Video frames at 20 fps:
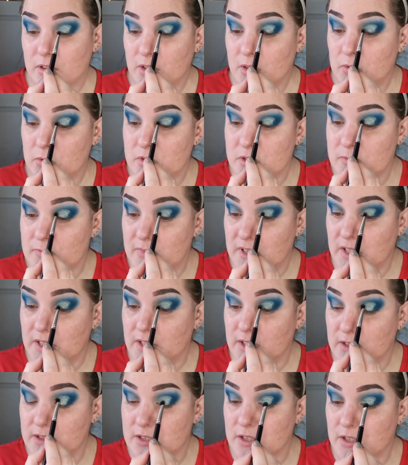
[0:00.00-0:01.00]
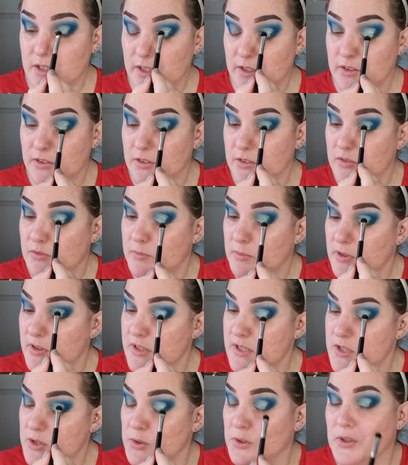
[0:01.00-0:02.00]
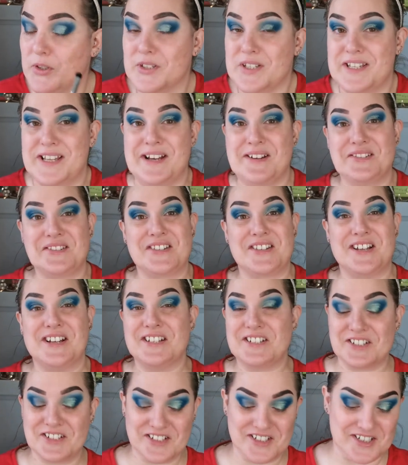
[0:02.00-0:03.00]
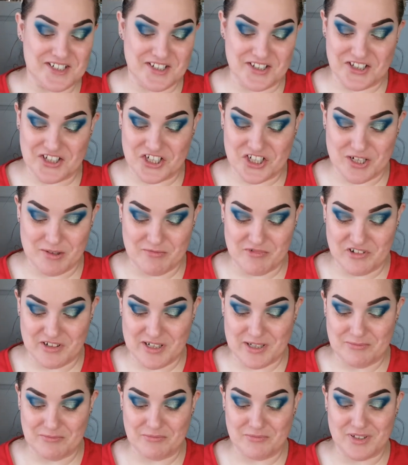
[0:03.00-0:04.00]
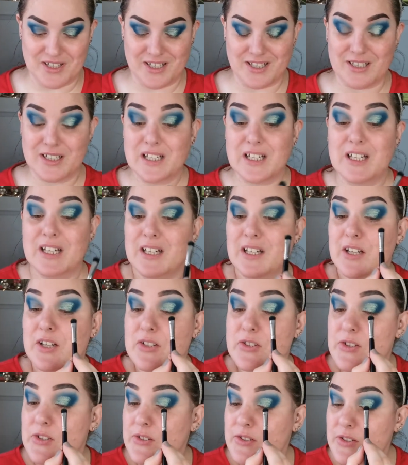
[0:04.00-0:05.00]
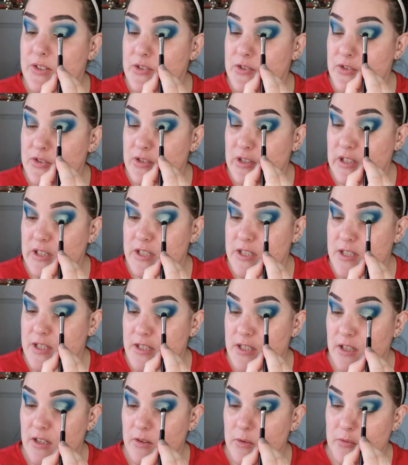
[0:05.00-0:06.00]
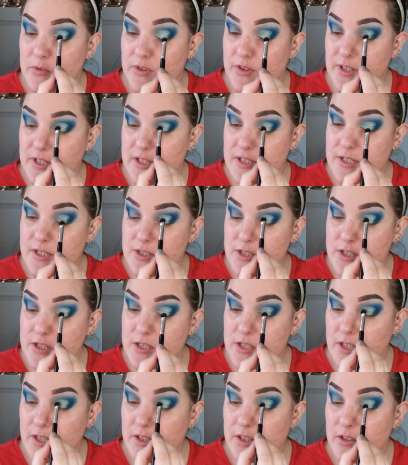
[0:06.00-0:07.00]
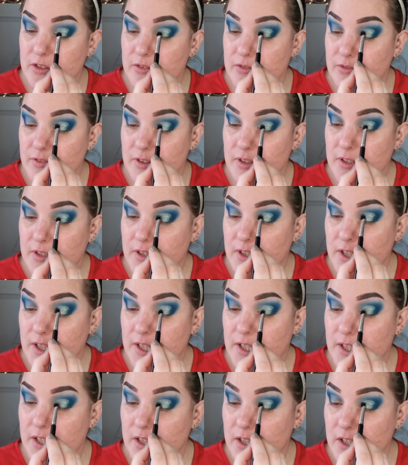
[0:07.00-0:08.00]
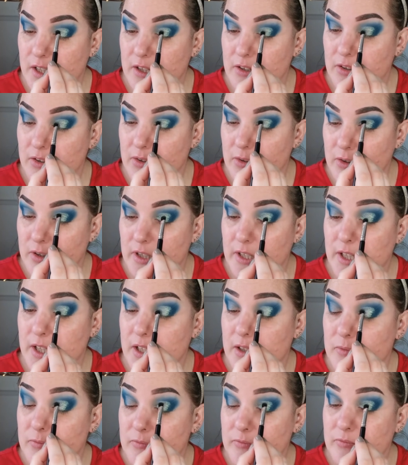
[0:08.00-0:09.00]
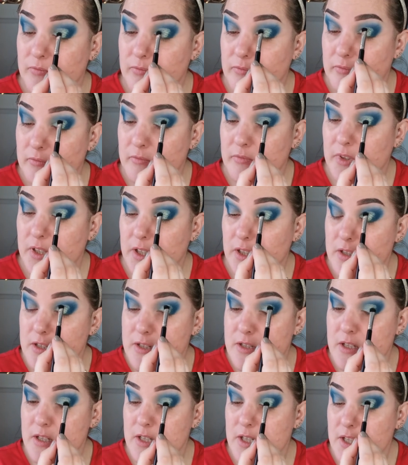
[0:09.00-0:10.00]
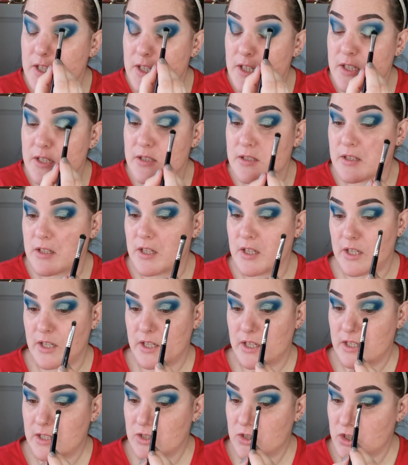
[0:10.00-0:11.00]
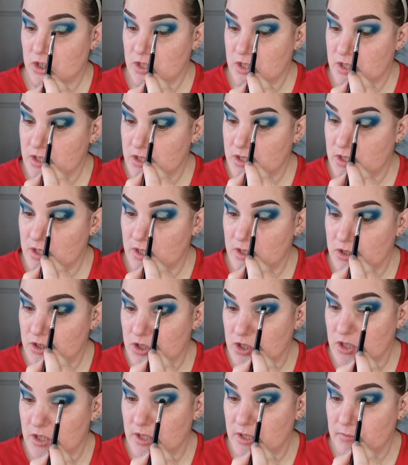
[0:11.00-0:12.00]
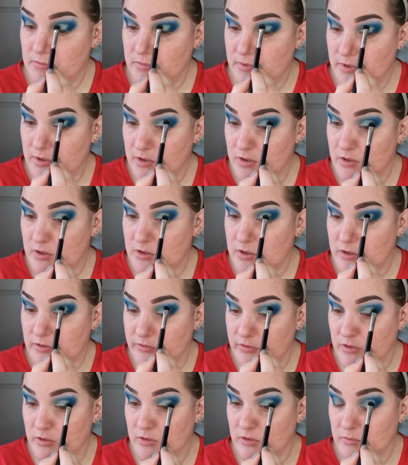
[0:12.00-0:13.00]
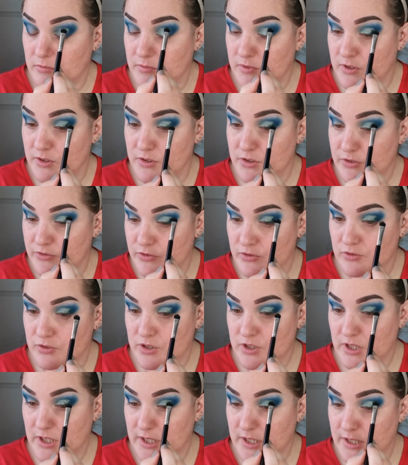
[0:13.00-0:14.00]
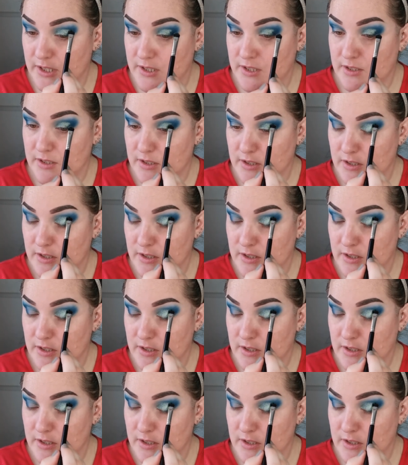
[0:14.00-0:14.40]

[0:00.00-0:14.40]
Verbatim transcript: I was meaning to kind of put this towards the outside and another shimmer in, but as soon as I start with this, it just kind of, I get carried away, because it is just such a beautiful, beautiful shade.